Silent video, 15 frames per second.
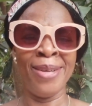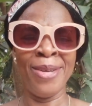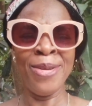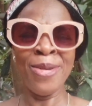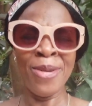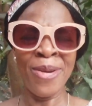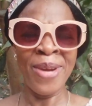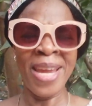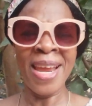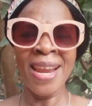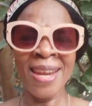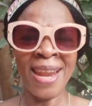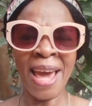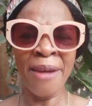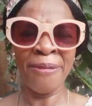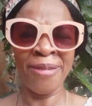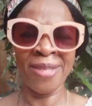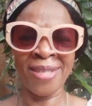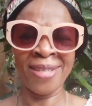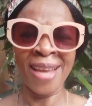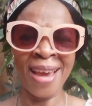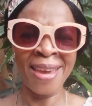In life
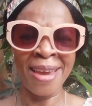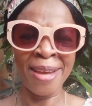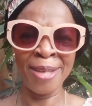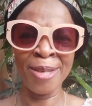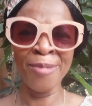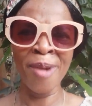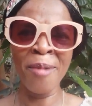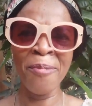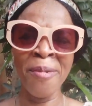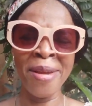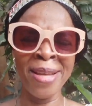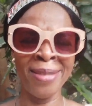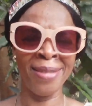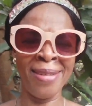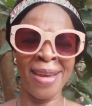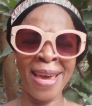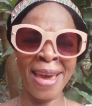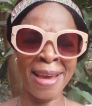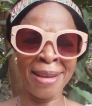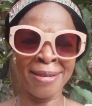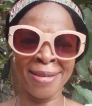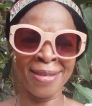science, when we say
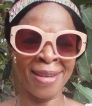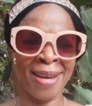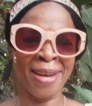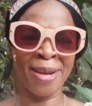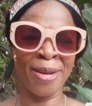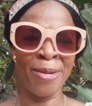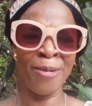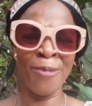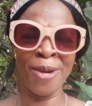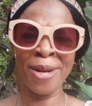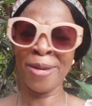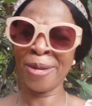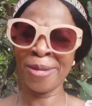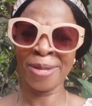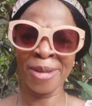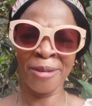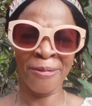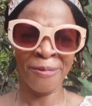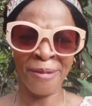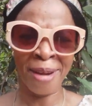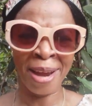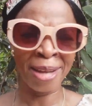a cell, we don't
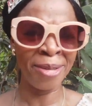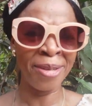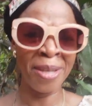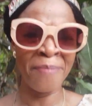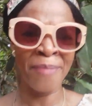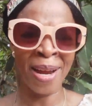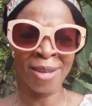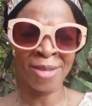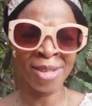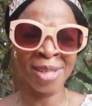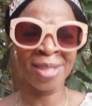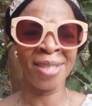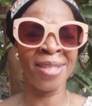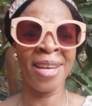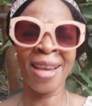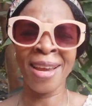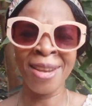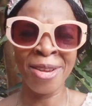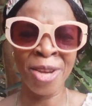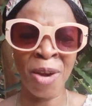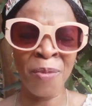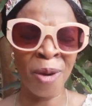refer to the battery cell
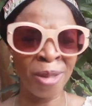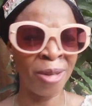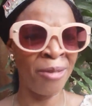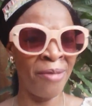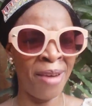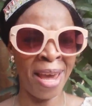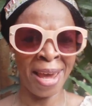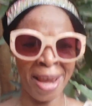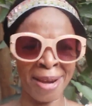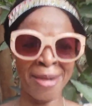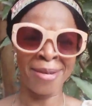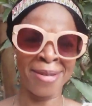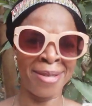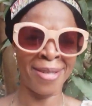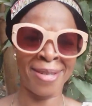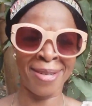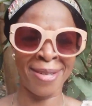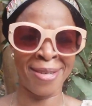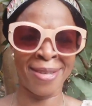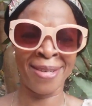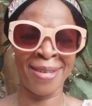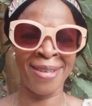in your motor
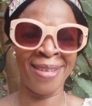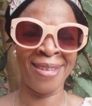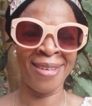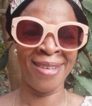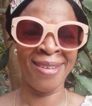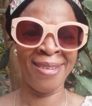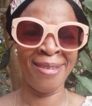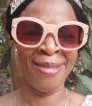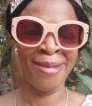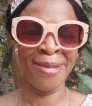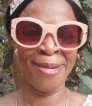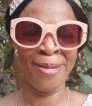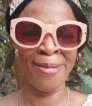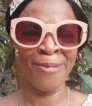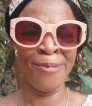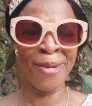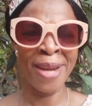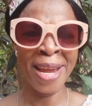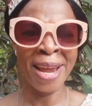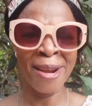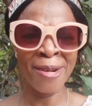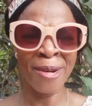vehicles.
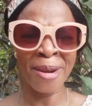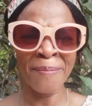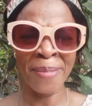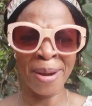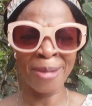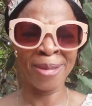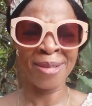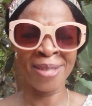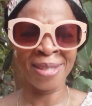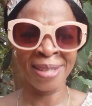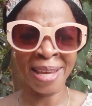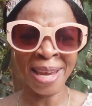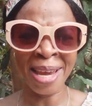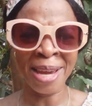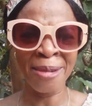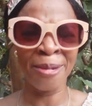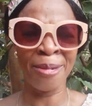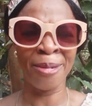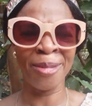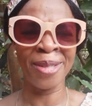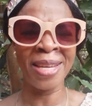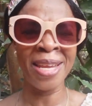We talk about
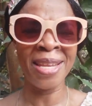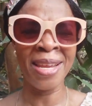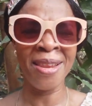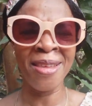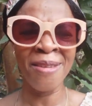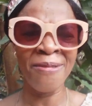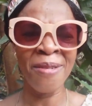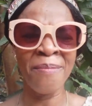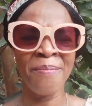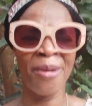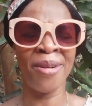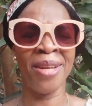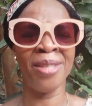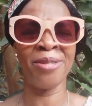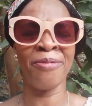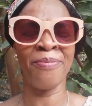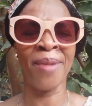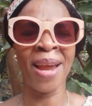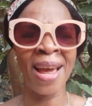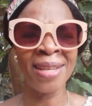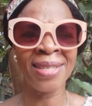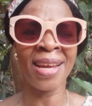cells in the living bodies of
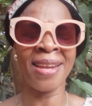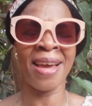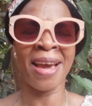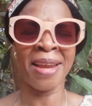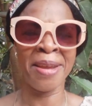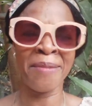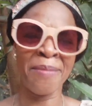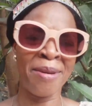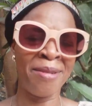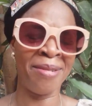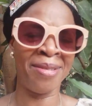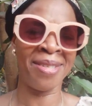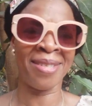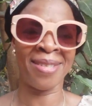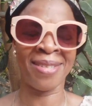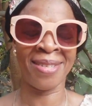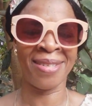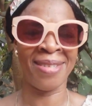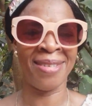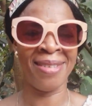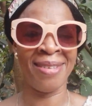plants and animals.